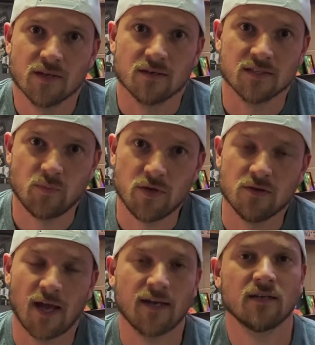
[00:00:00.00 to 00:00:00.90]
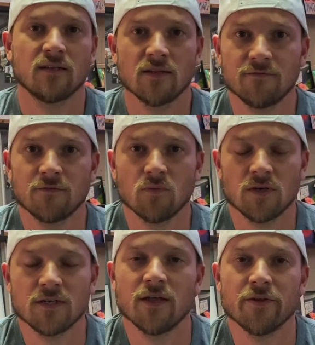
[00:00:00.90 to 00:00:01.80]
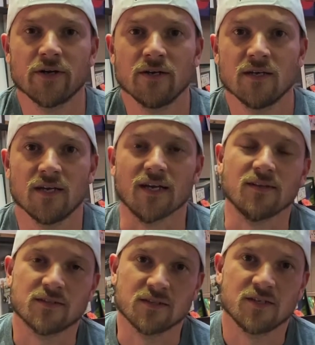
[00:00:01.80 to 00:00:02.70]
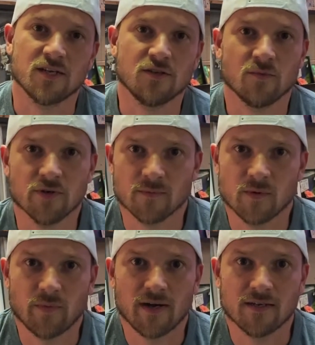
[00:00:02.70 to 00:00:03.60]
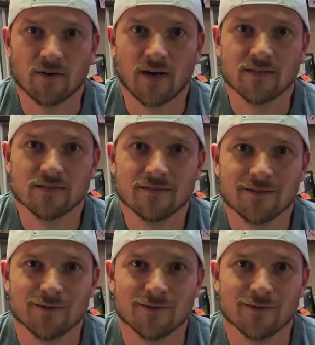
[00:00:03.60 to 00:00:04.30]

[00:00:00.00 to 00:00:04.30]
Let's be united in love for one another, and let's continue to build up the body of Christ.